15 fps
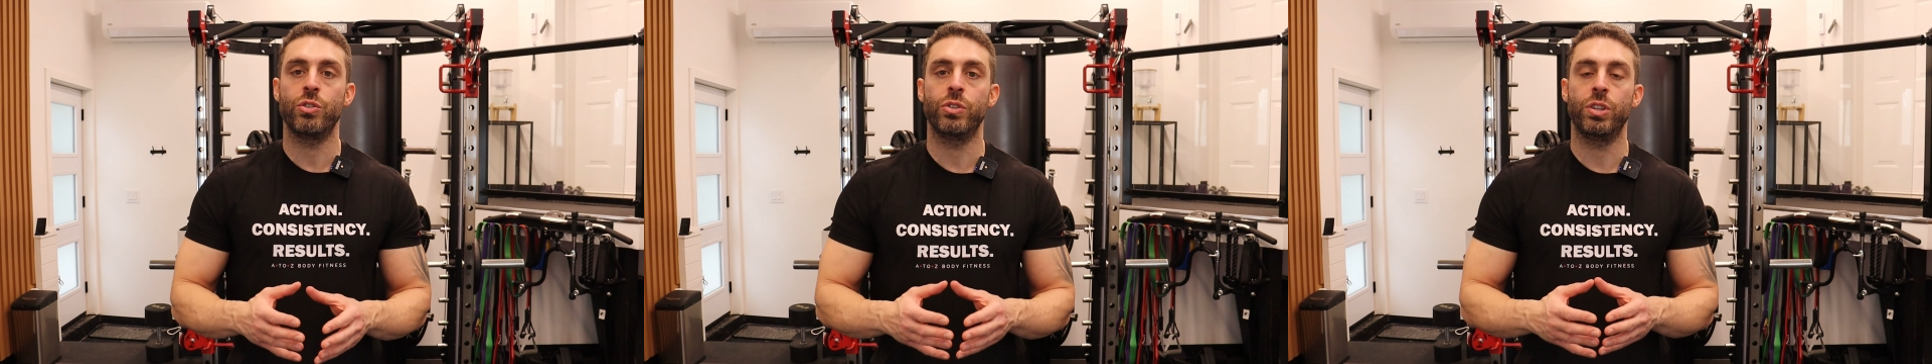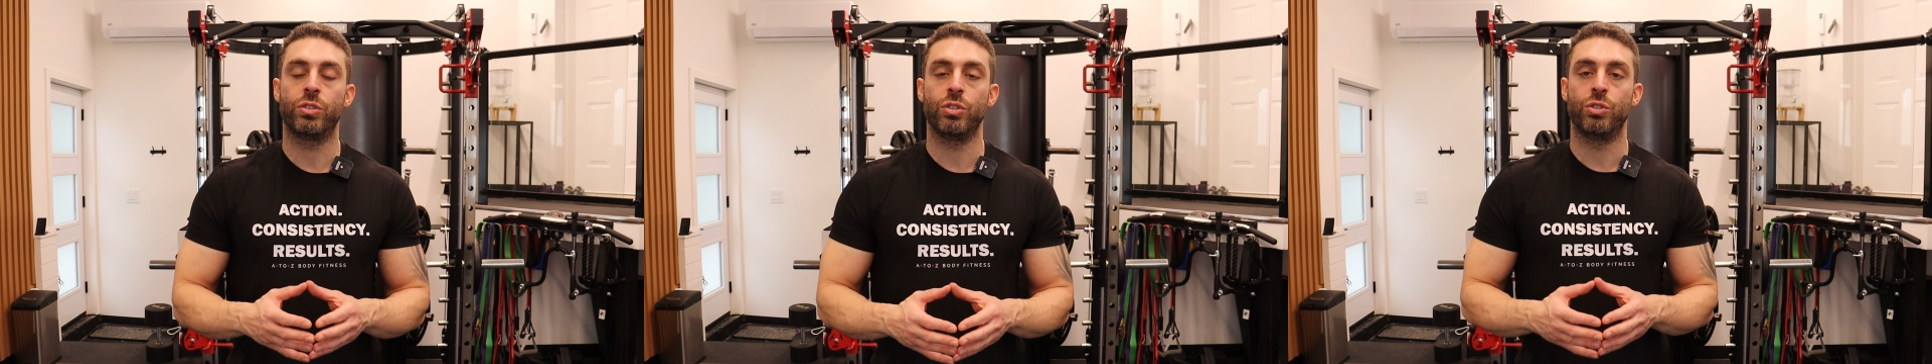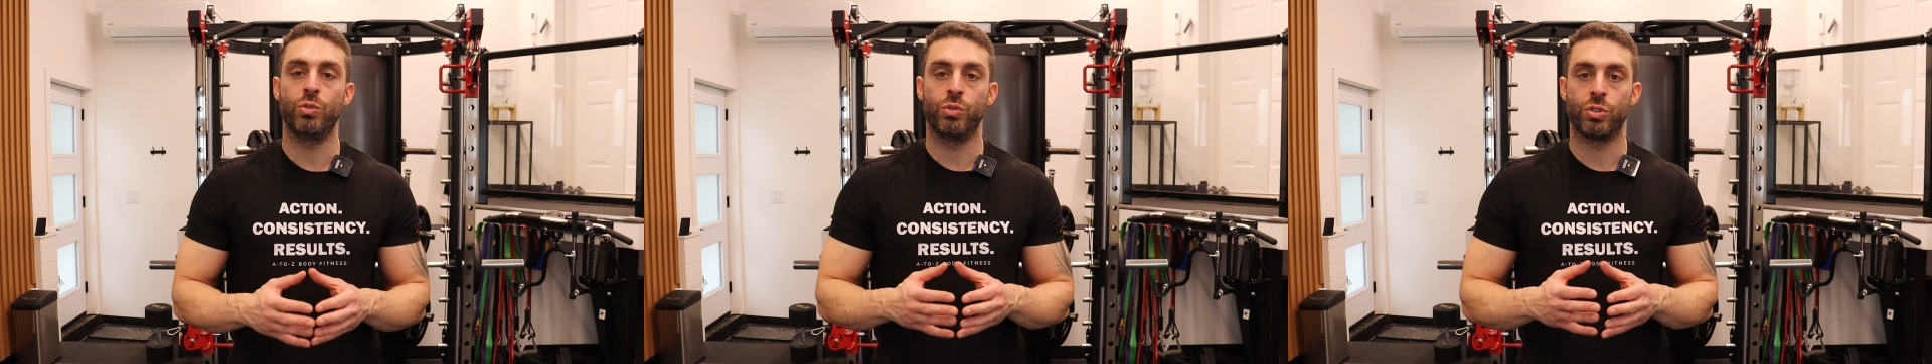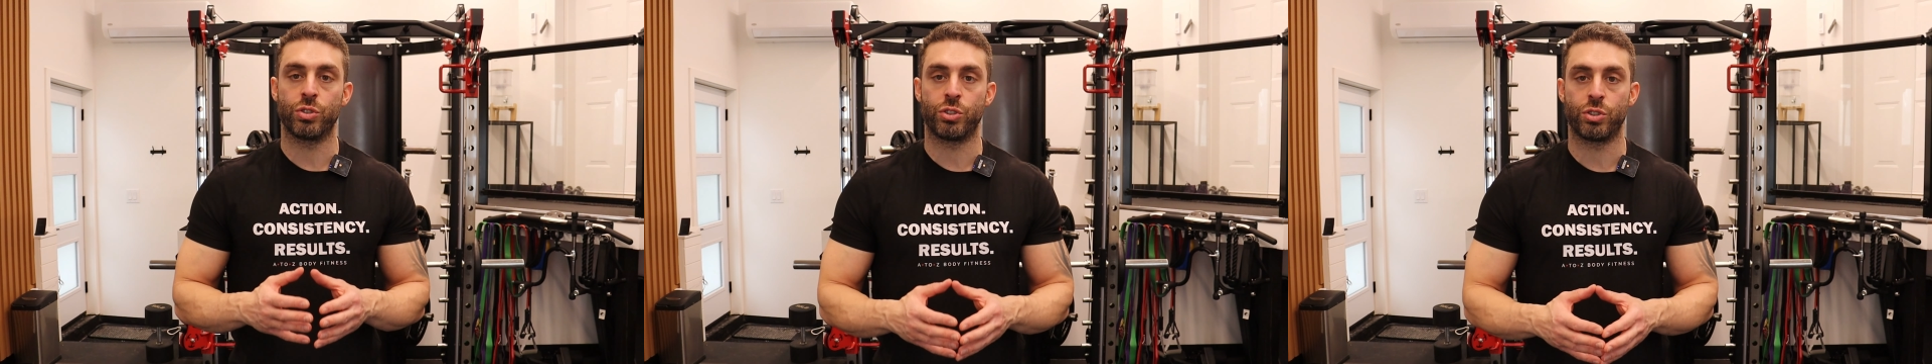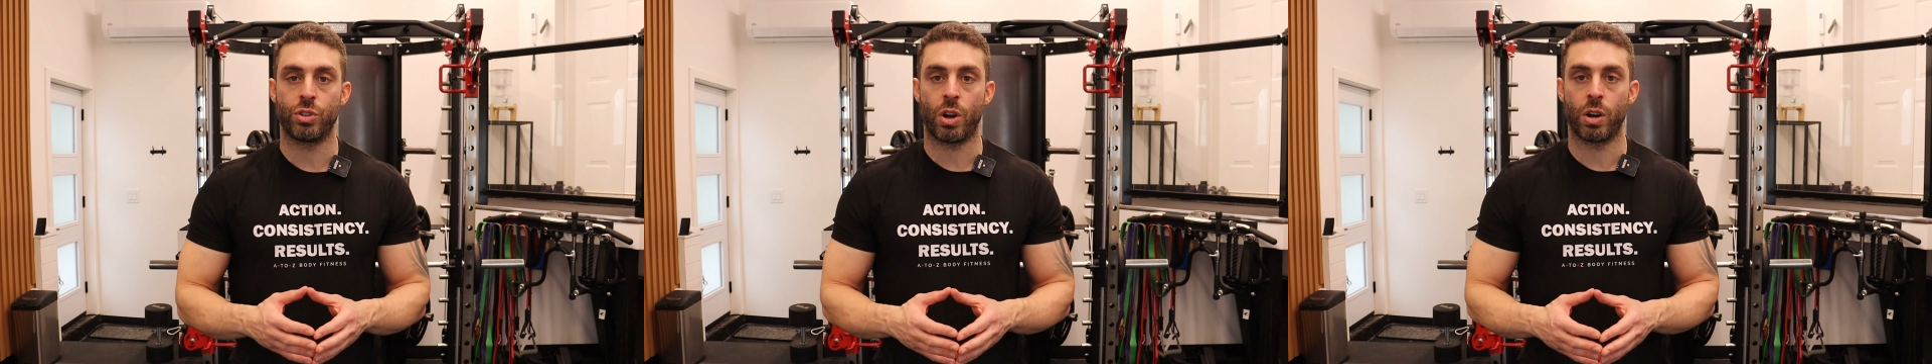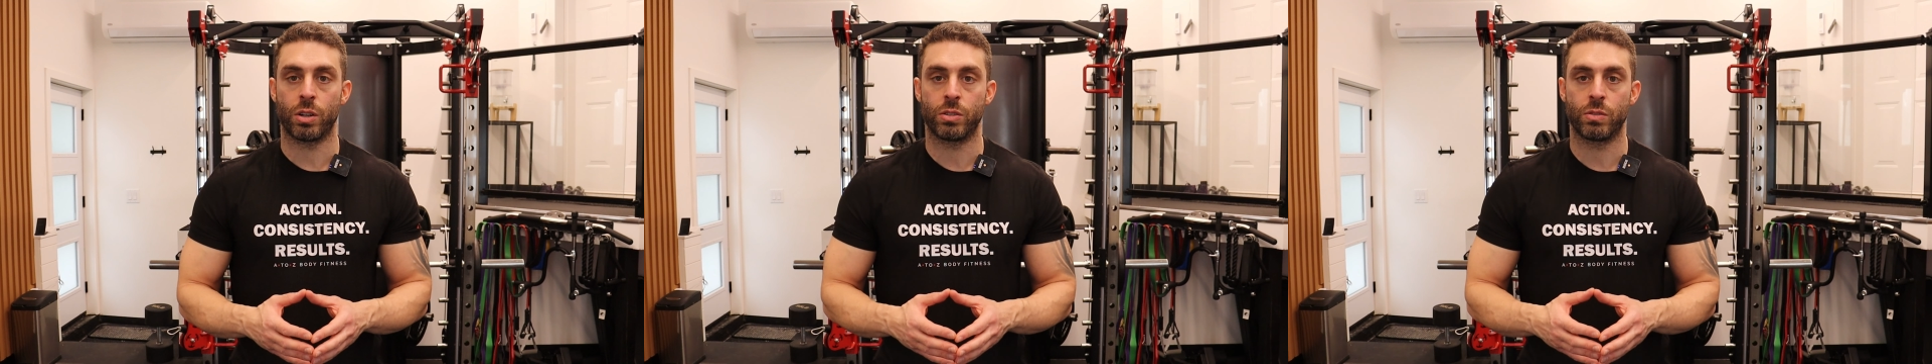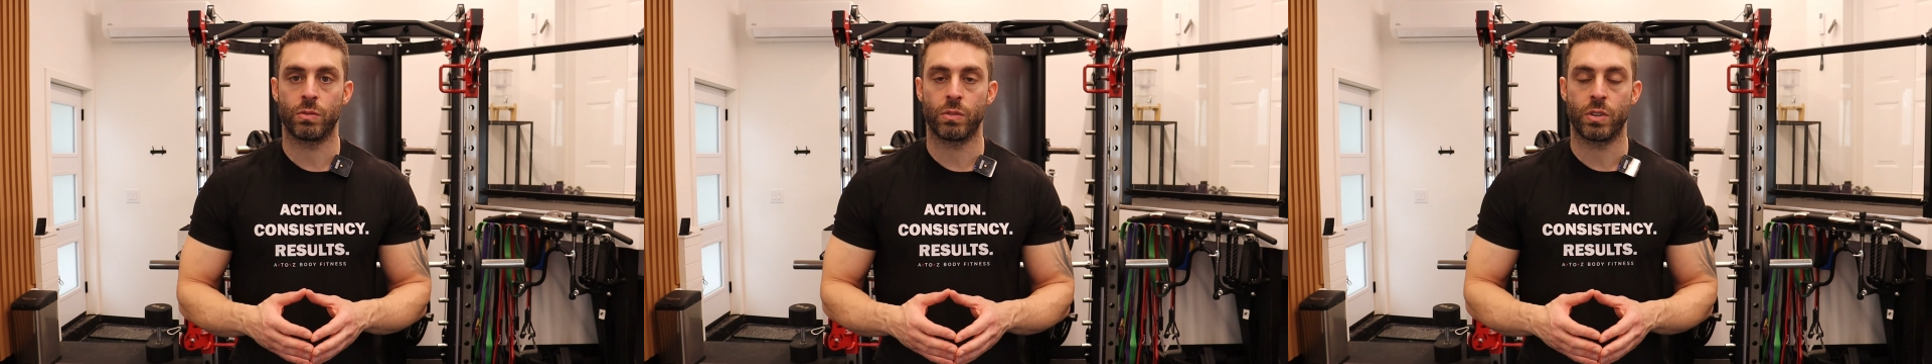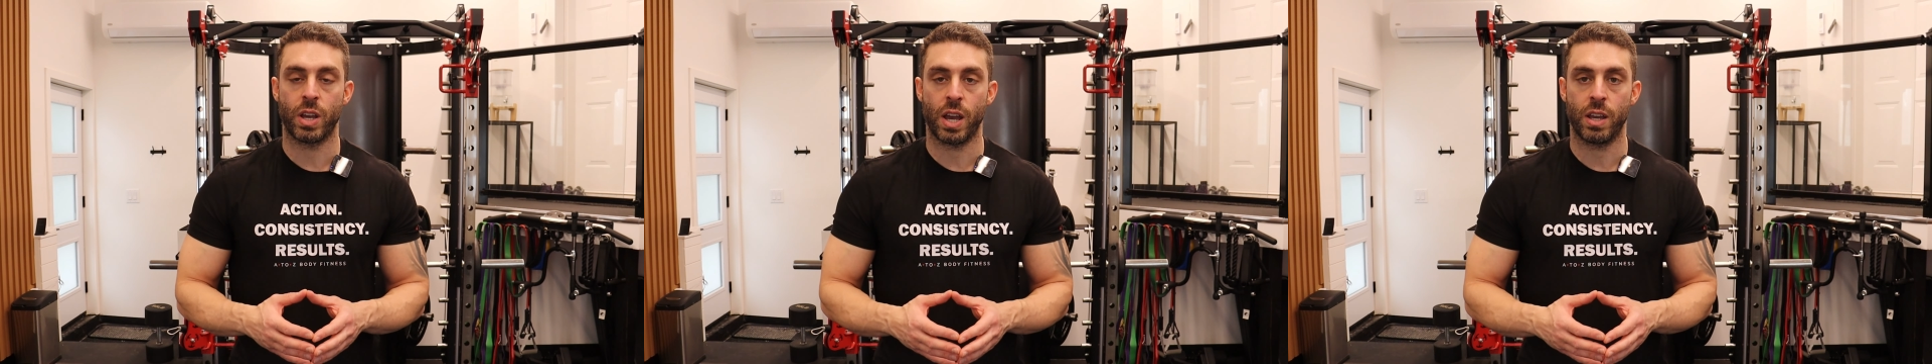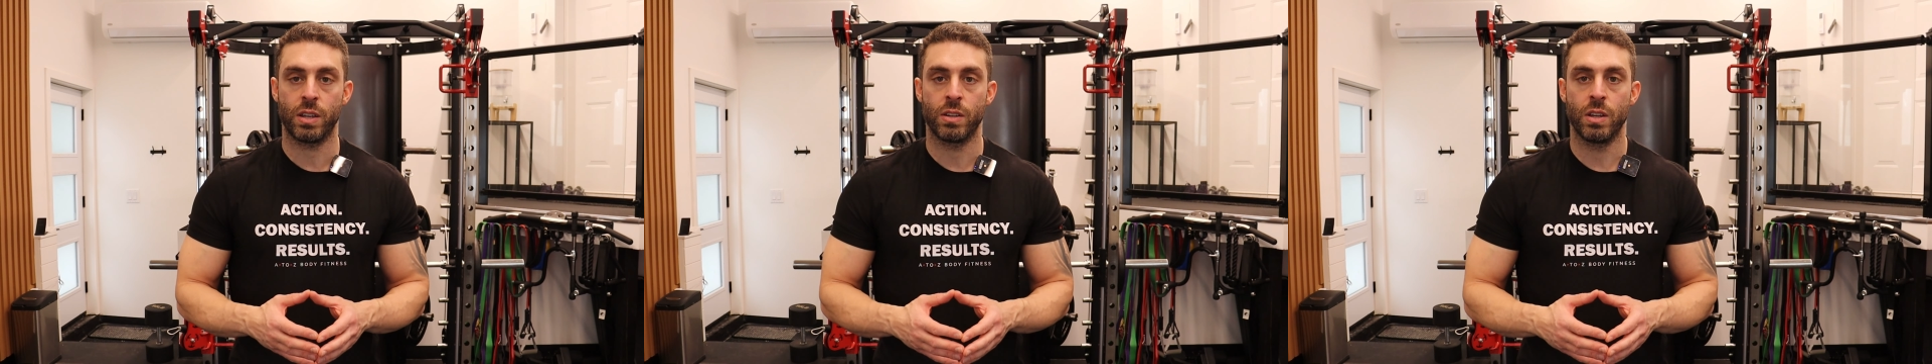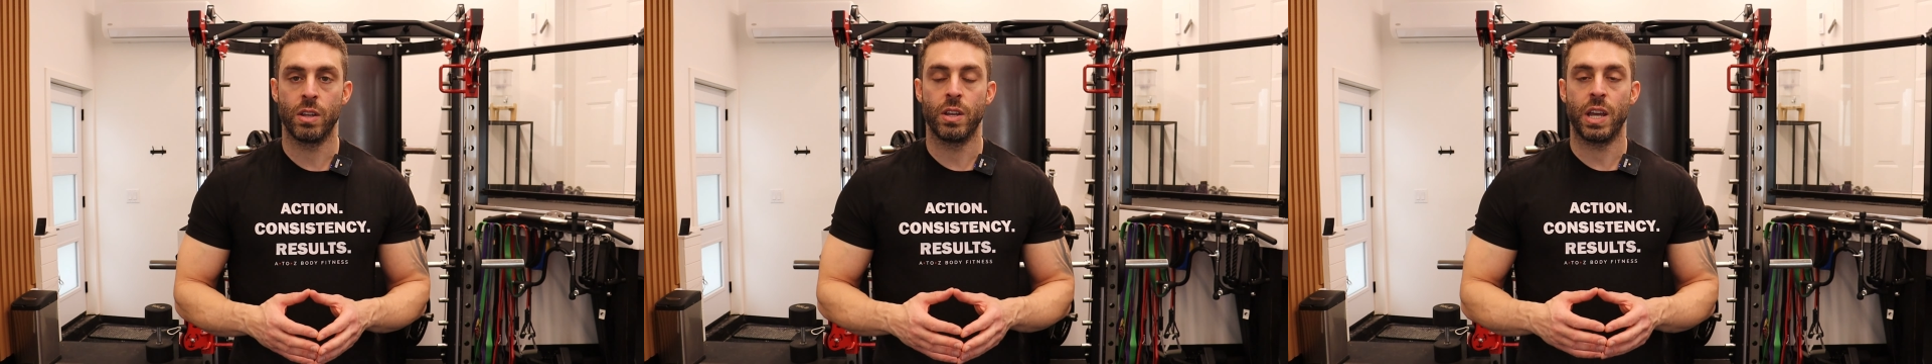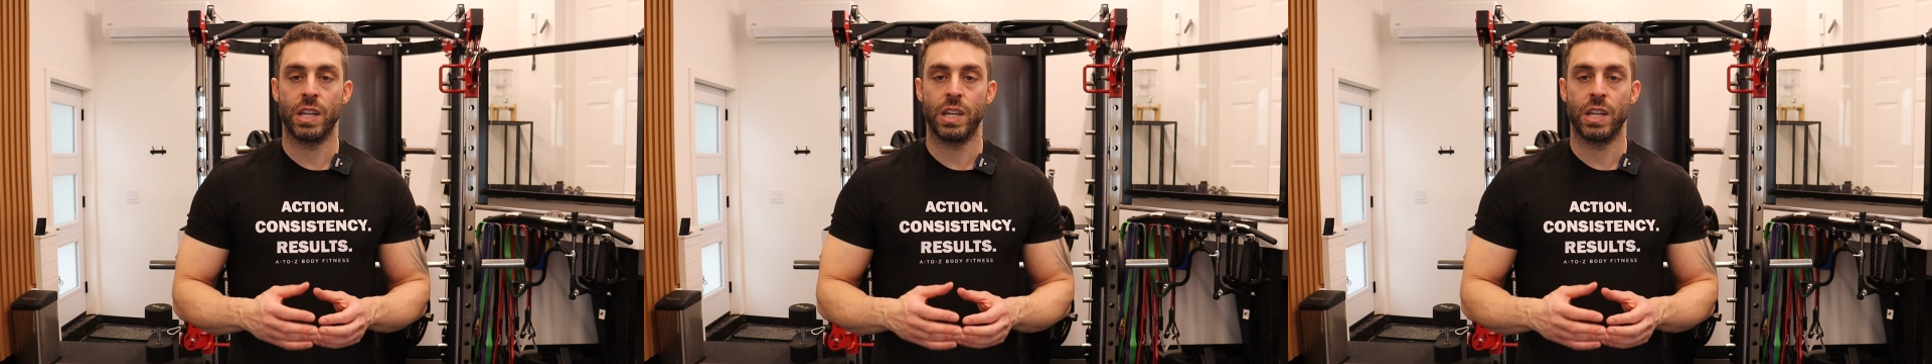you need to do to start, okay?